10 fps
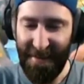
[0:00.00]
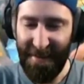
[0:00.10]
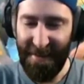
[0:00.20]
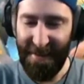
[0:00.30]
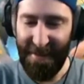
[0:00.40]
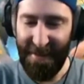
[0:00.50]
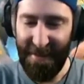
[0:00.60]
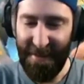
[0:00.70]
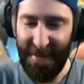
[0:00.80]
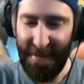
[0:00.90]

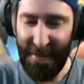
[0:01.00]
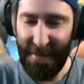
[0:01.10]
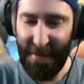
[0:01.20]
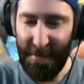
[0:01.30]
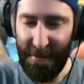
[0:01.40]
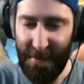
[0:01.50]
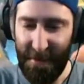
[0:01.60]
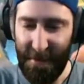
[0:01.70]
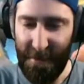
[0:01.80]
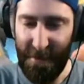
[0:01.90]

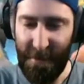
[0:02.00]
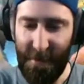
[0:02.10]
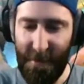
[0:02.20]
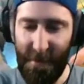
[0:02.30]
[no speech]